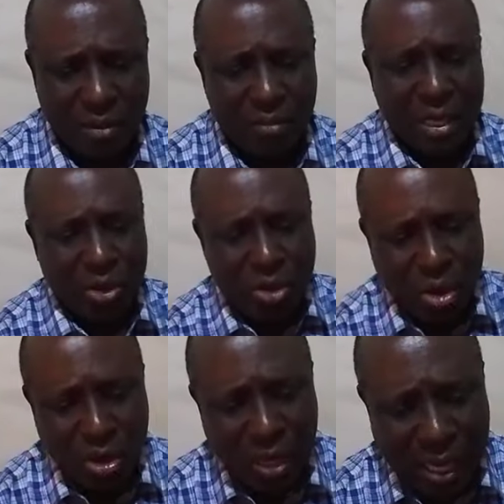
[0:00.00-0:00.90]
The
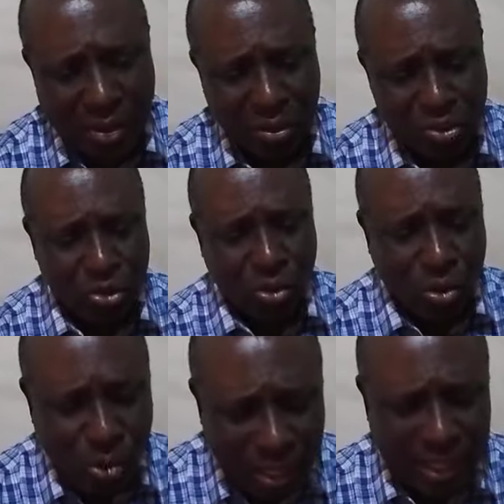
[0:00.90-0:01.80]
young lions
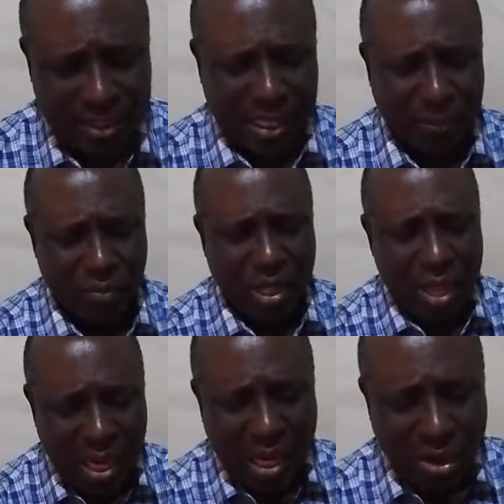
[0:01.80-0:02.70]
roared at him
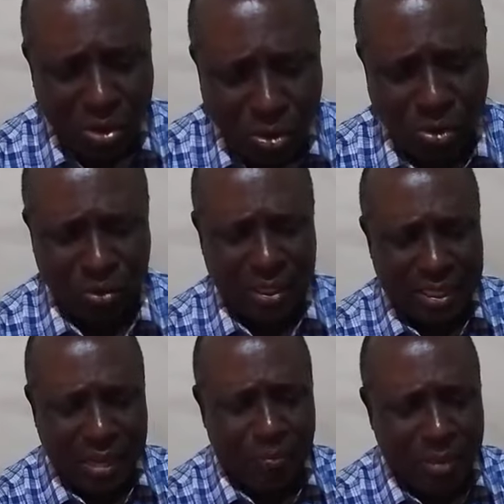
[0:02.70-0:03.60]
and growled.
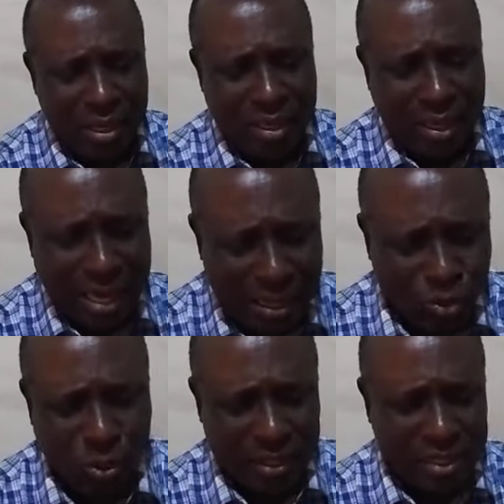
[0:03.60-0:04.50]
They made the
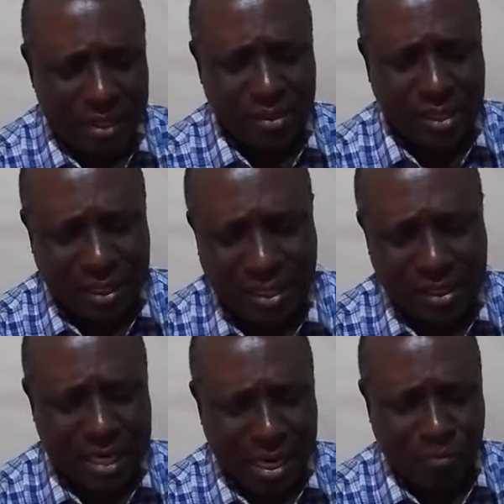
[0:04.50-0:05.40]
land waste and
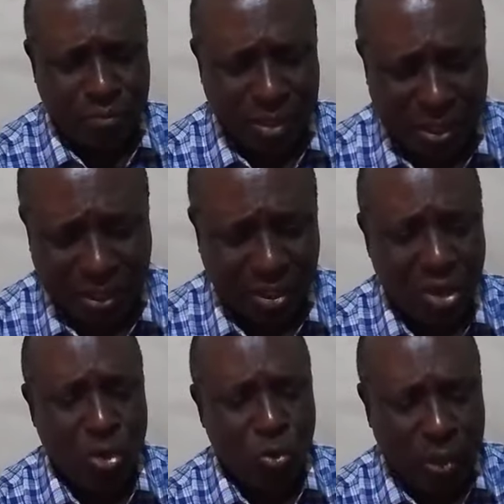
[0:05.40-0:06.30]
cities are burned
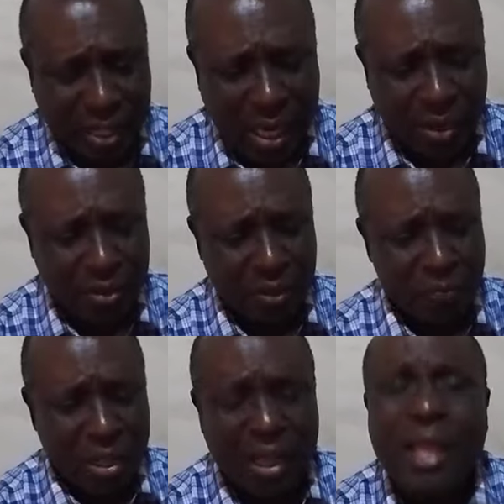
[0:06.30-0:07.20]
without
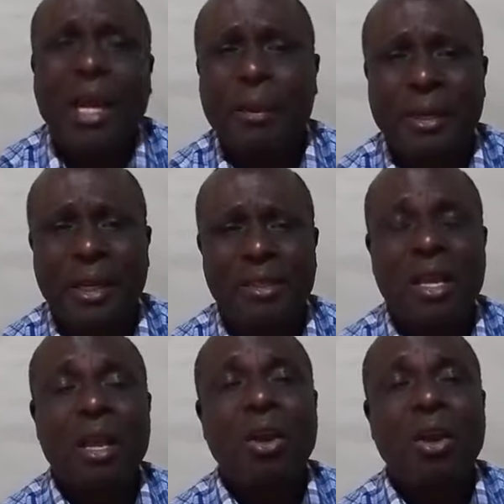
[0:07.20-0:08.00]
inhabitants.